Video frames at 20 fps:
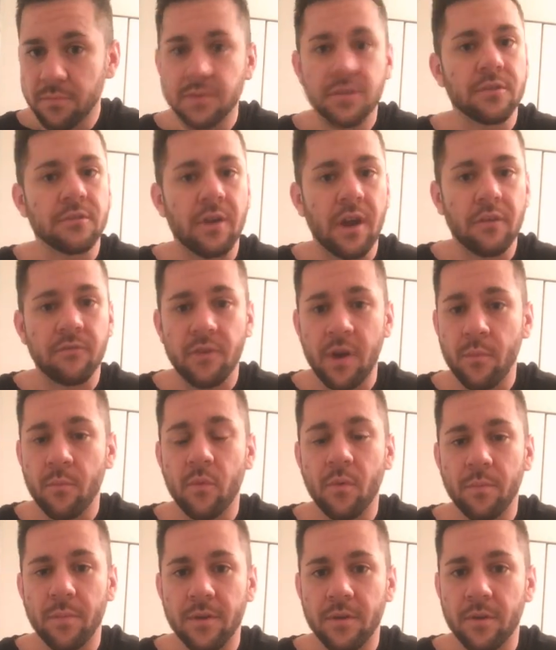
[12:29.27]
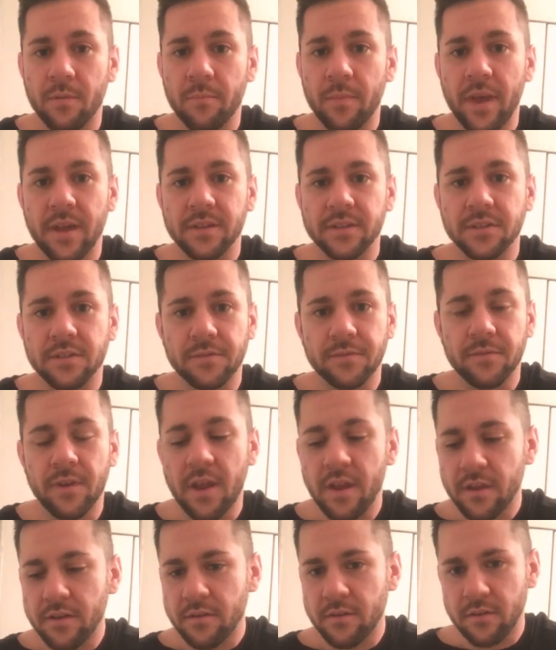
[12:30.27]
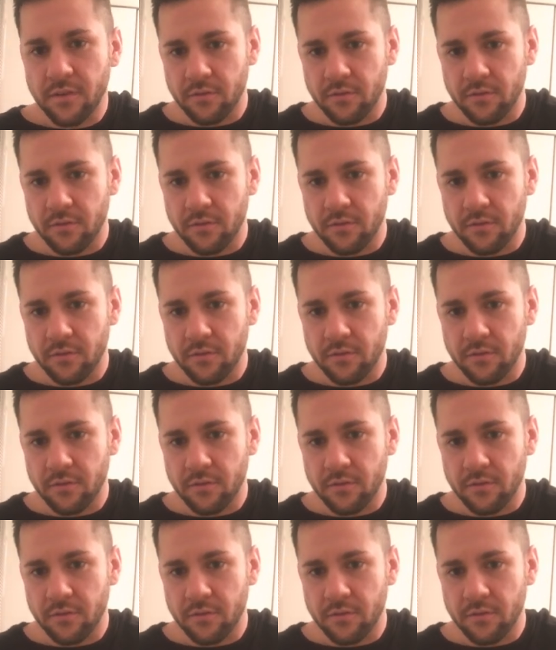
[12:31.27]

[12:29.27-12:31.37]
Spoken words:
Saran wrap will be your best friend.